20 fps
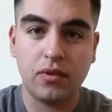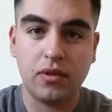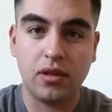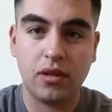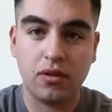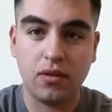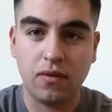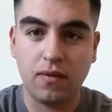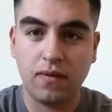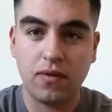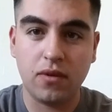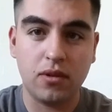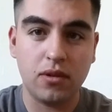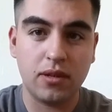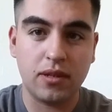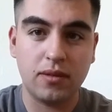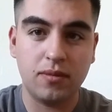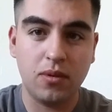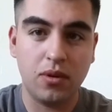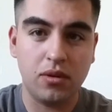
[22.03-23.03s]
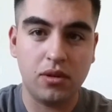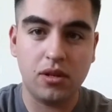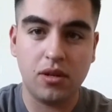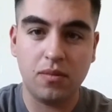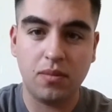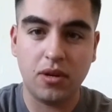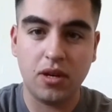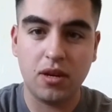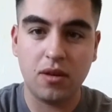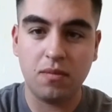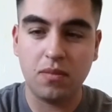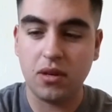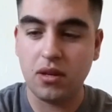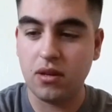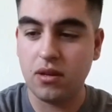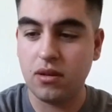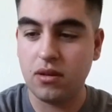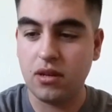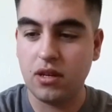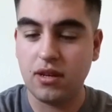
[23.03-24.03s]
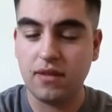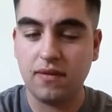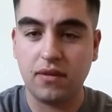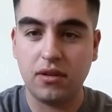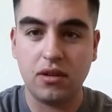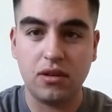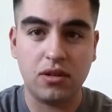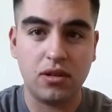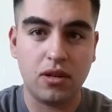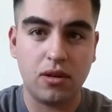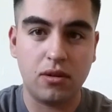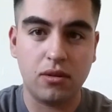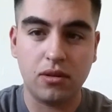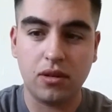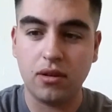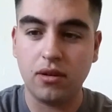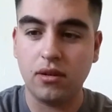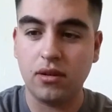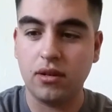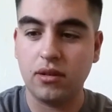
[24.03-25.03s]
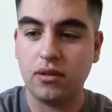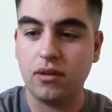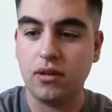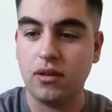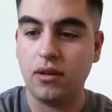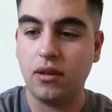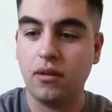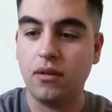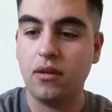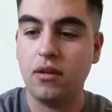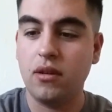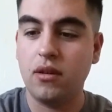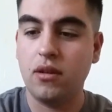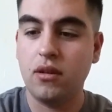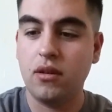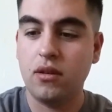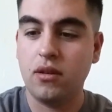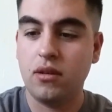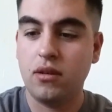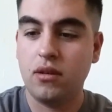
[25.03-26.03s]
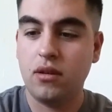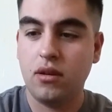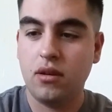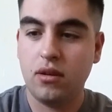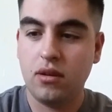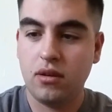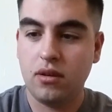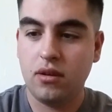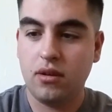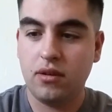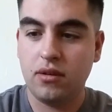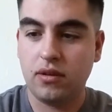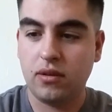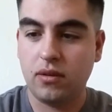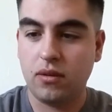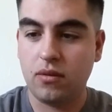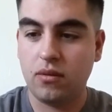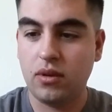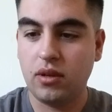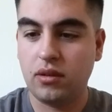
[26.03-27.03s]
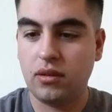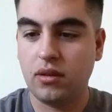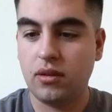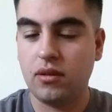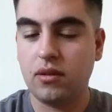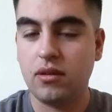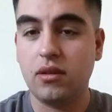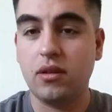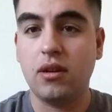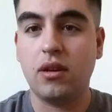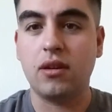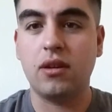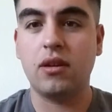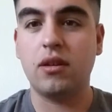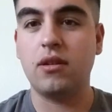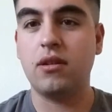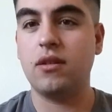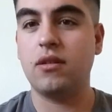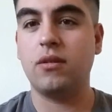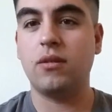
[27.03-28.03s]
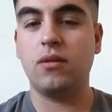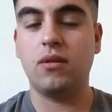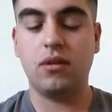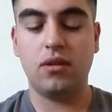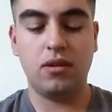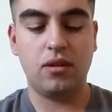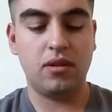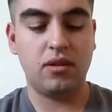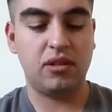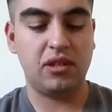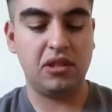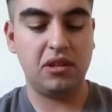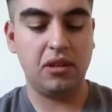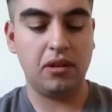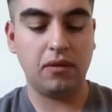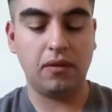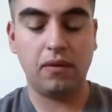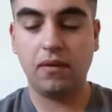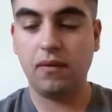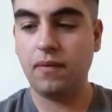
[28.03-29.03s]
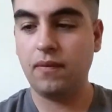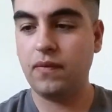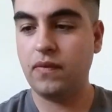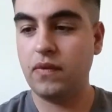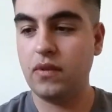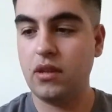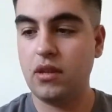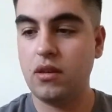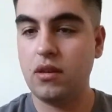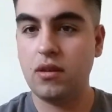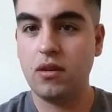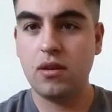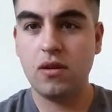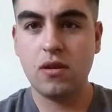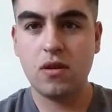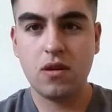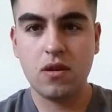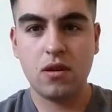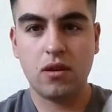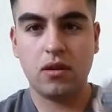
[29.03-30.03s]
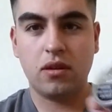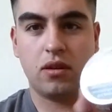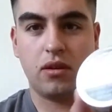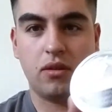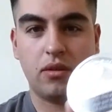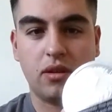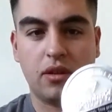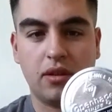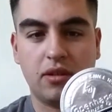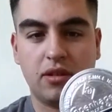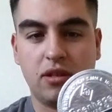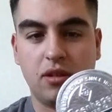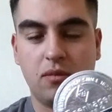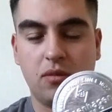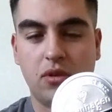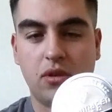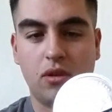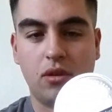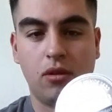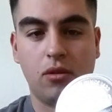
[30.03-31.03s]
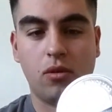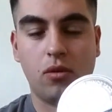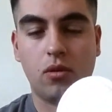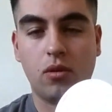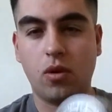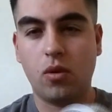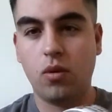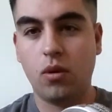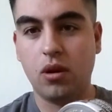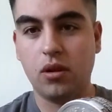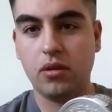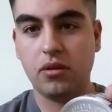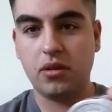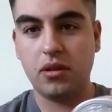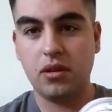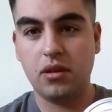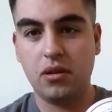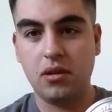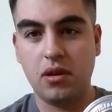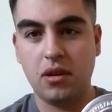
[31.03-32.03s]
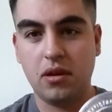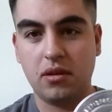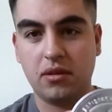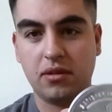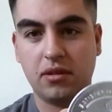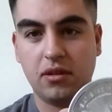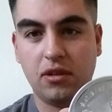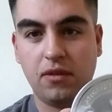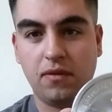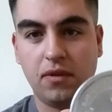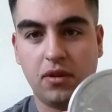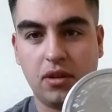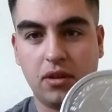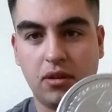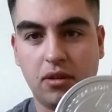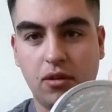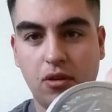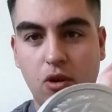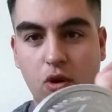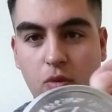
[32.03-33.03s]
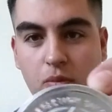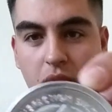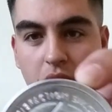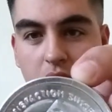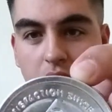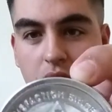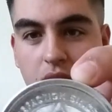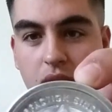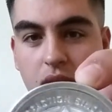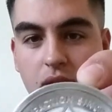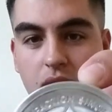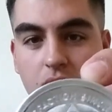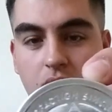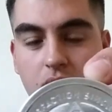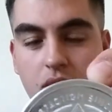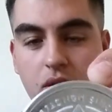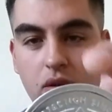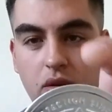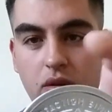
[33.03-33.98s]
I don't feel like smoking a pipe and having a shower later on tonight. So recently I got into snuff. Now I got some of the lower quality kind of snuff. I got the Copenhagen.